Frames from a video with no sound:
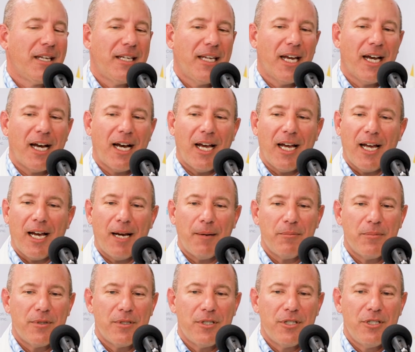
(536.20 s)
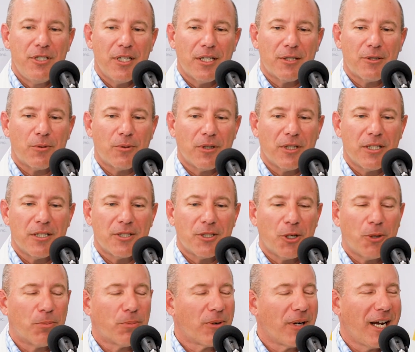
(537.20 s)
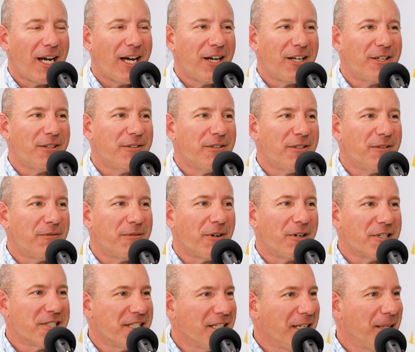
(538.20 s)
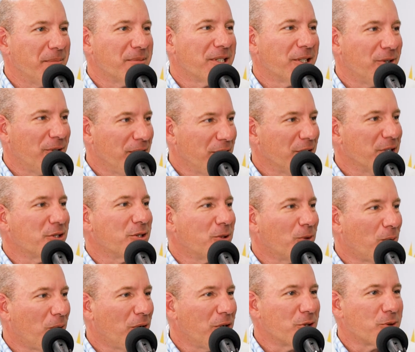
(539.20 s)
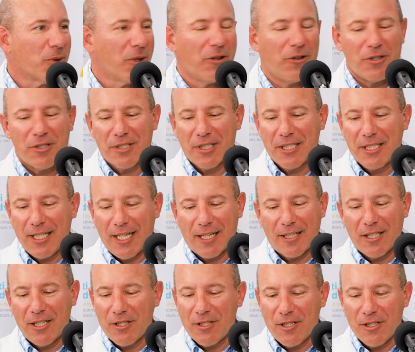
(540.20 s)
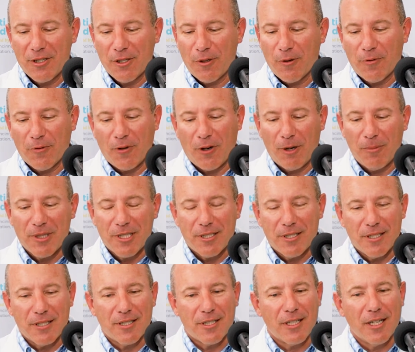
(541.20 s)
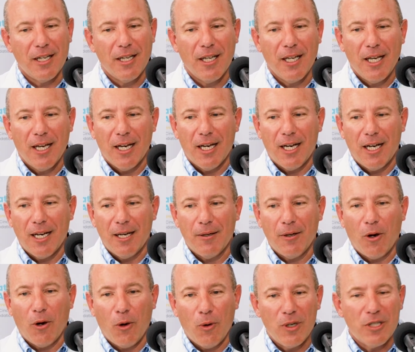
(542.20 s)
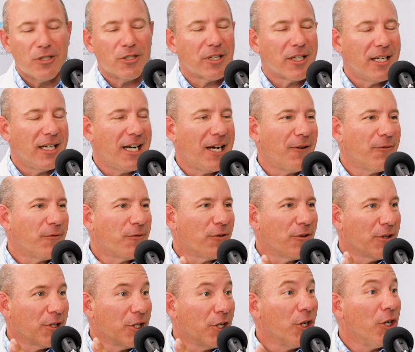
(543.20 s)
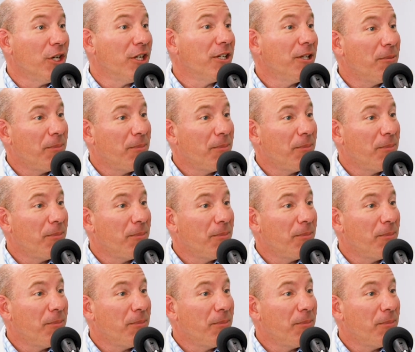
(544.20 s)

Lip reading: Yeah, I'm just really so proud of our teams that are in the stores, whether it's the technicians or the pharmacists, always looking out for the good of